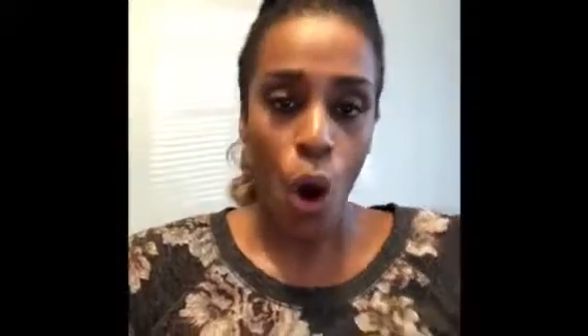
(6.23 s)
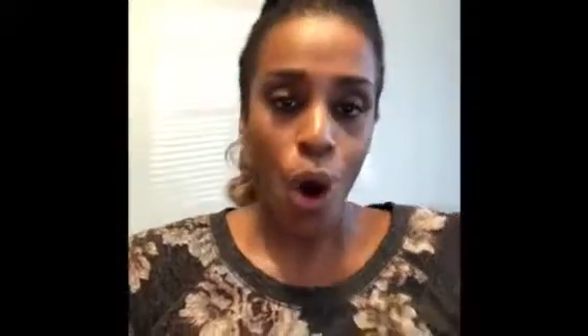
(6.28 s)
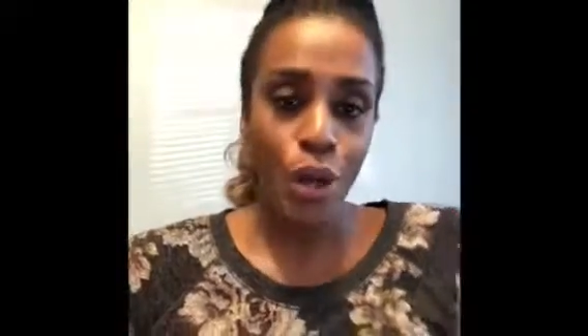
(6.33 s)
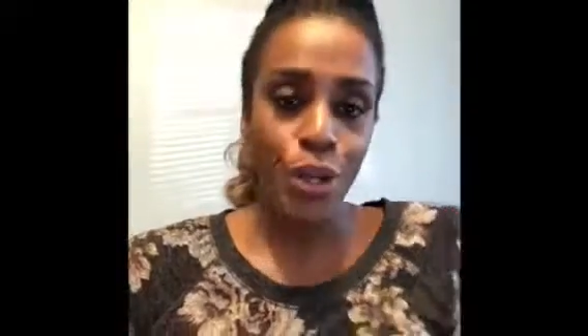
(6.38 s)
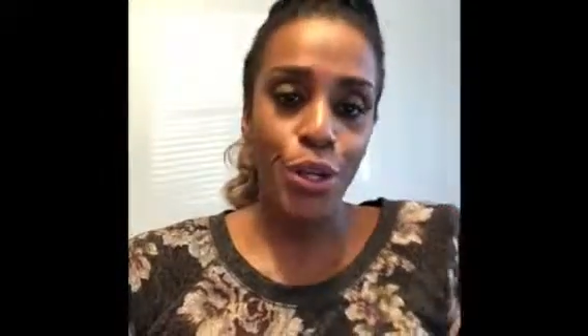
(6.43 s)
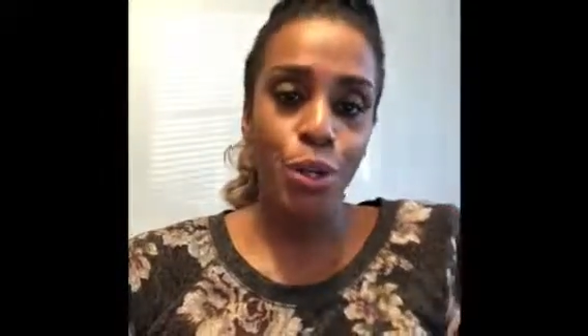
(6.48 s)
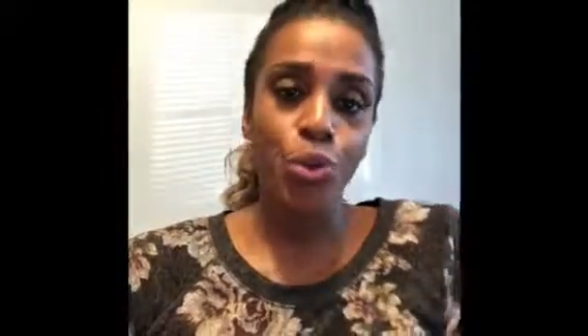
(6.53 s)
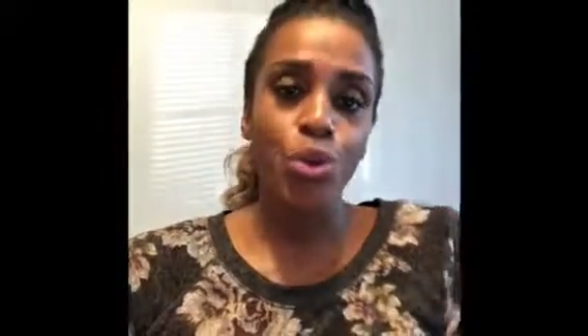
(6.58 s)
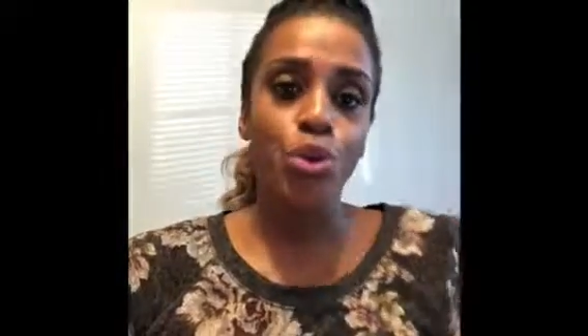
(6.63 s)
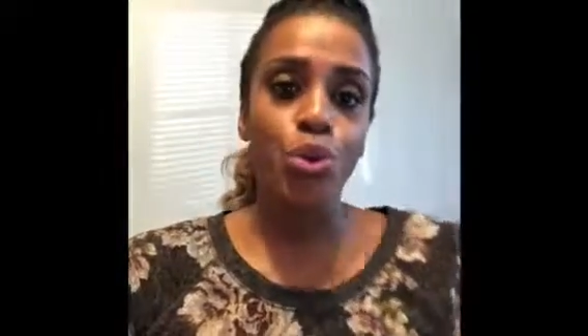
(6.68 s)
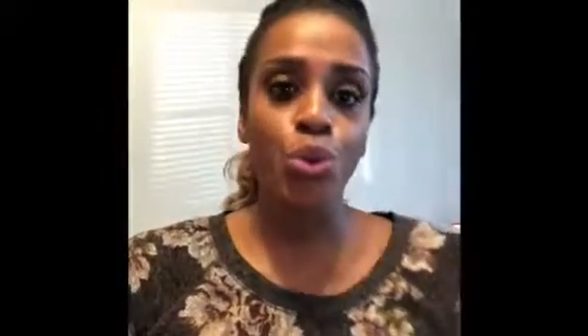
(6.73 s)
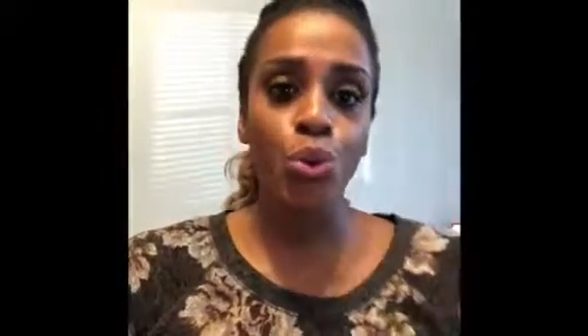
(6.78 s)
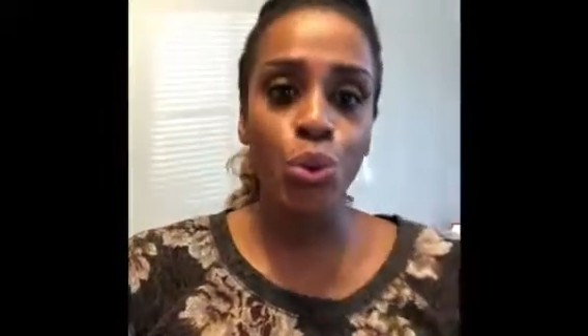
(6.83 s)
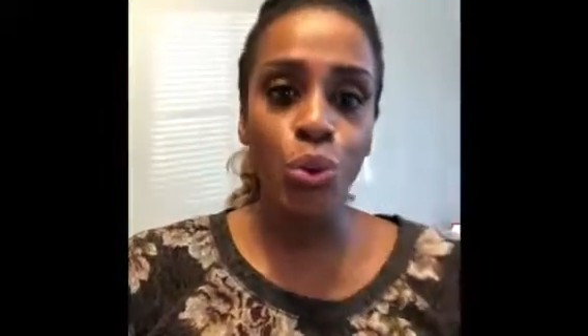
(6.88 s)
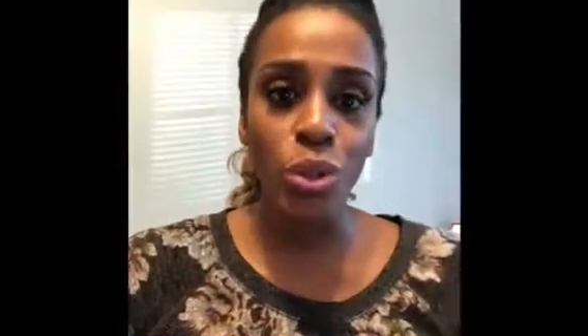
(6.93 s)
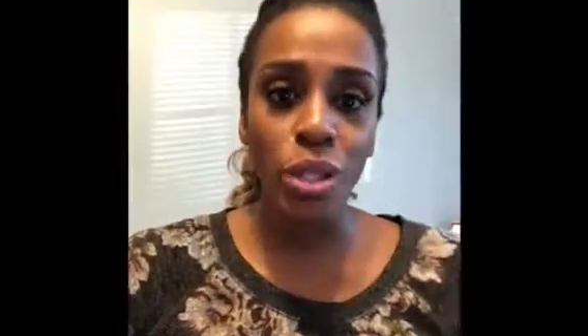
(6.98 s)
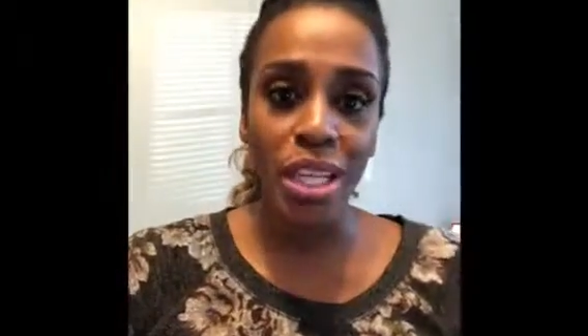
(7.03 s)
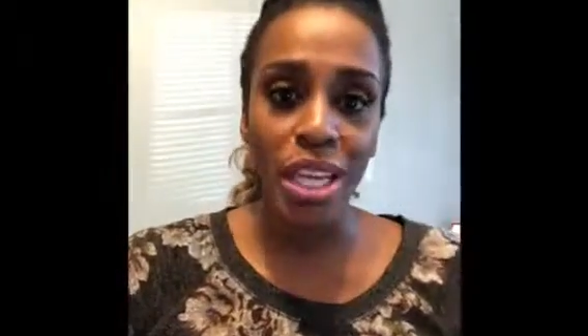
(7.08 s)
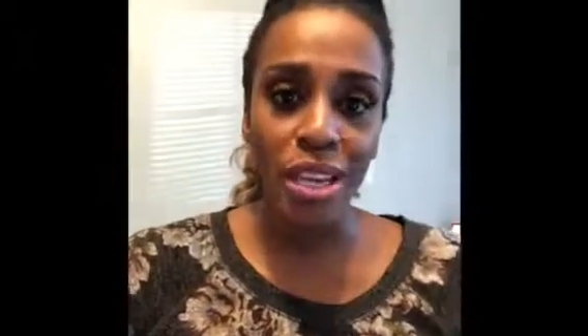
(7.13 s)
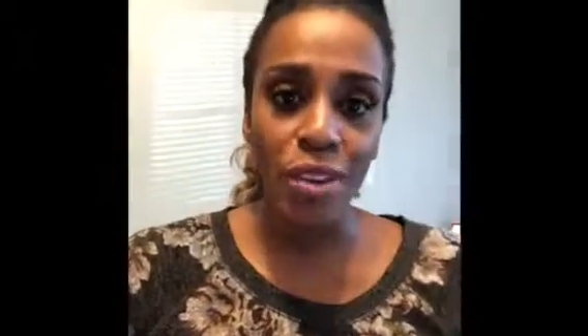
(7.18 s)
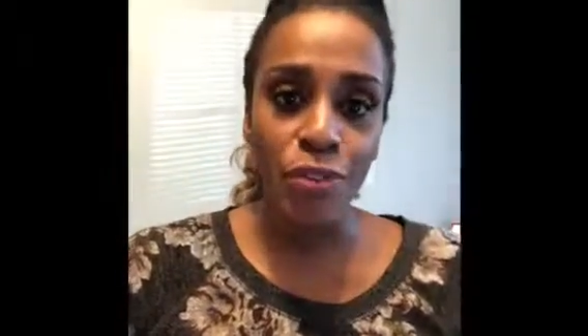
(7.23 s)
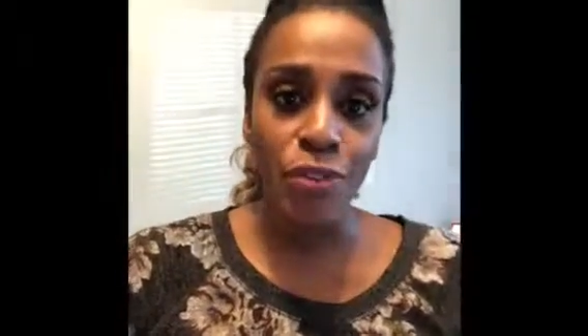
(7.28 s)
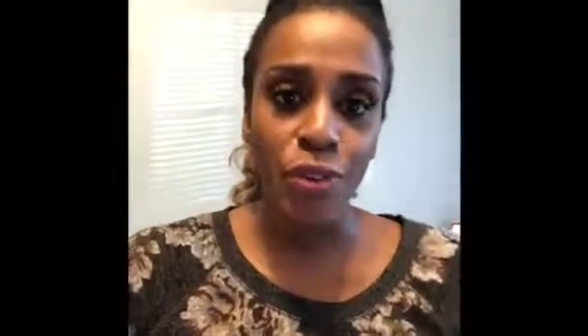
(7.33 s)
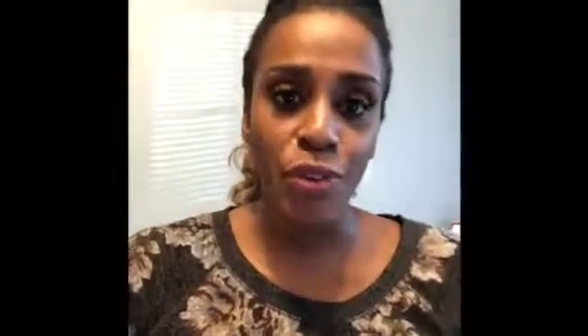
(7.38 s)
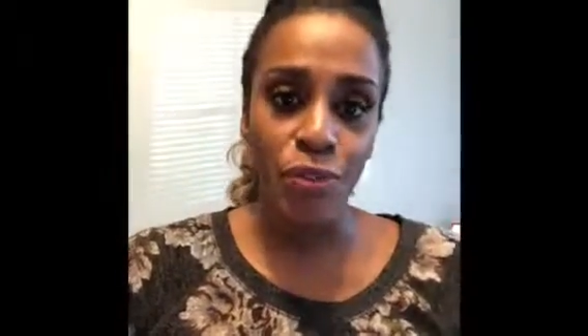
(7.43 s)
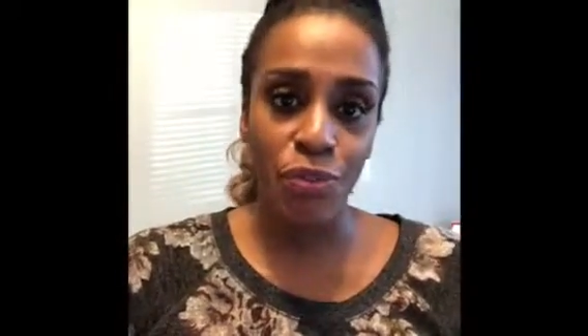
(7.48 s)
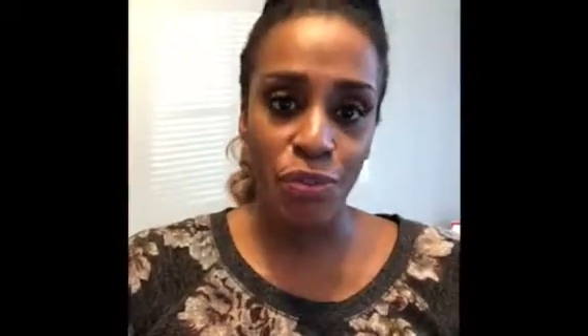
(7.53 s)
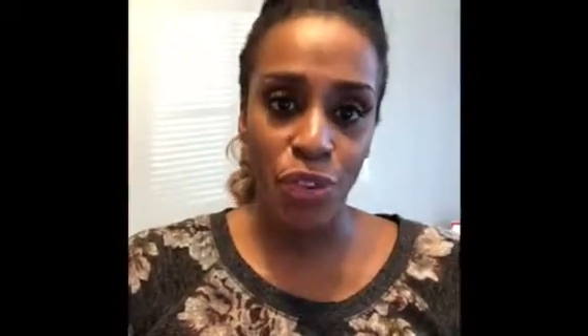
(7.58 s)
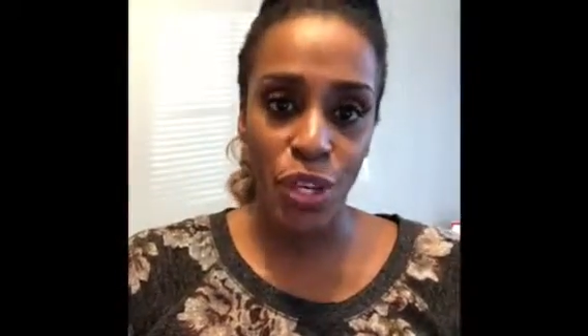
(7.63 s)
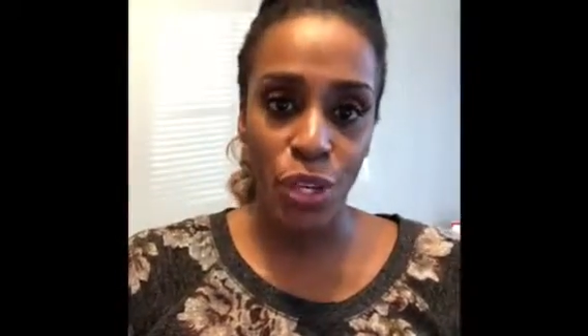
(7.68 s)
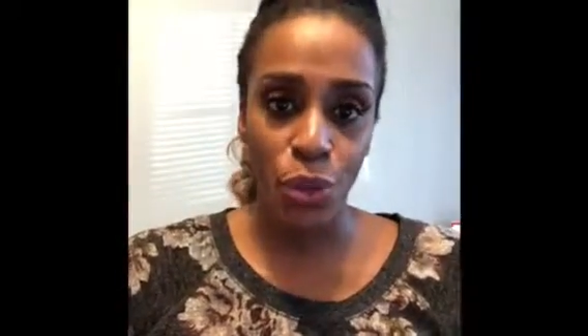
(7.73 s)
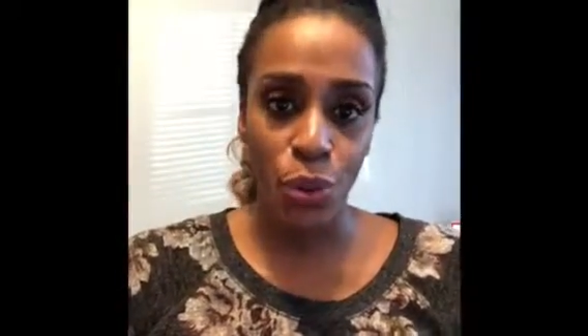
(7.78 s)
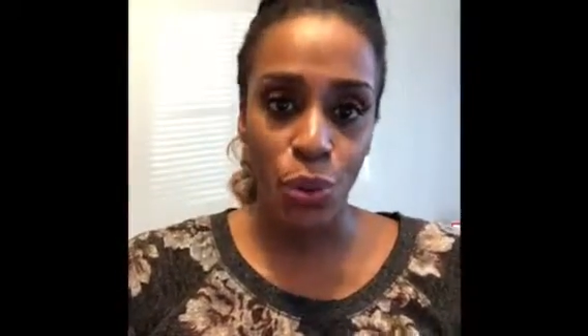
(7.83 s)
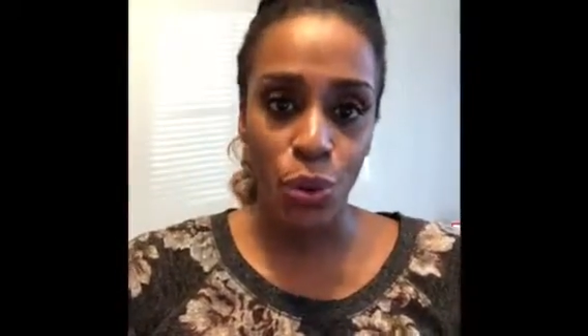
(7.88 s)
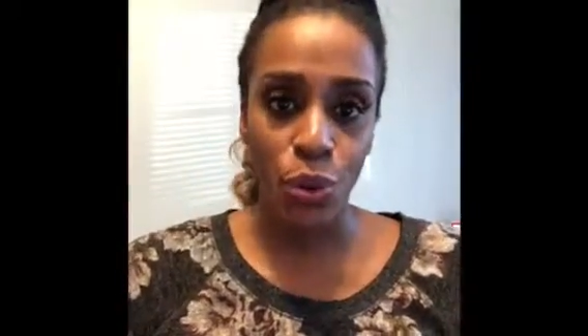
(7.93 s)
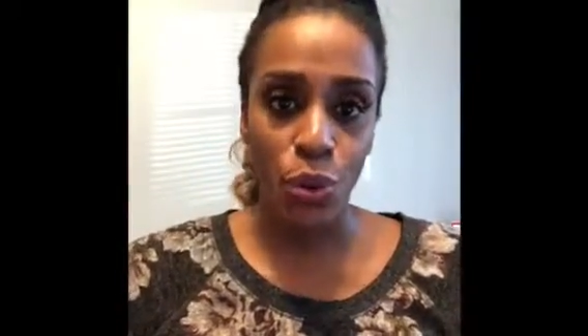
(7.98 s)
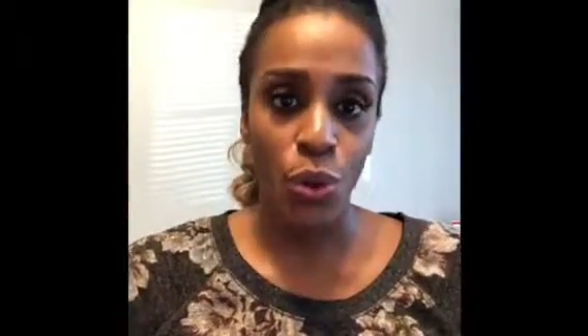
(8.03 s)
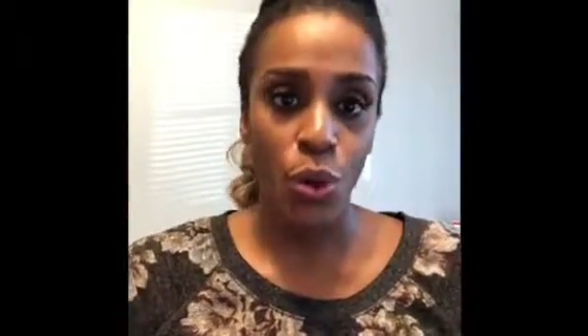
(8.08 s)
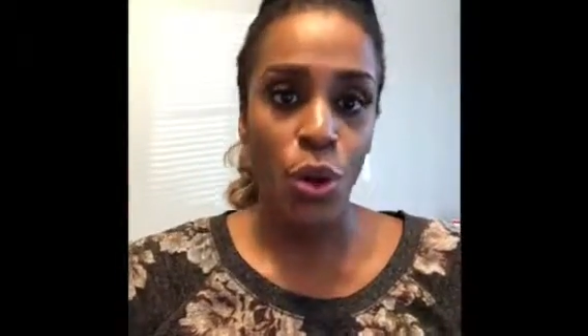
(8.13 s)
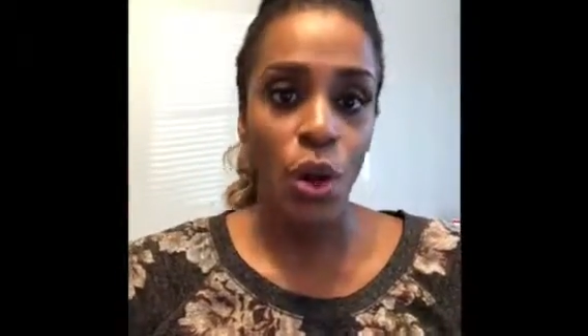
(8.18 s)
Are you truly fulfilled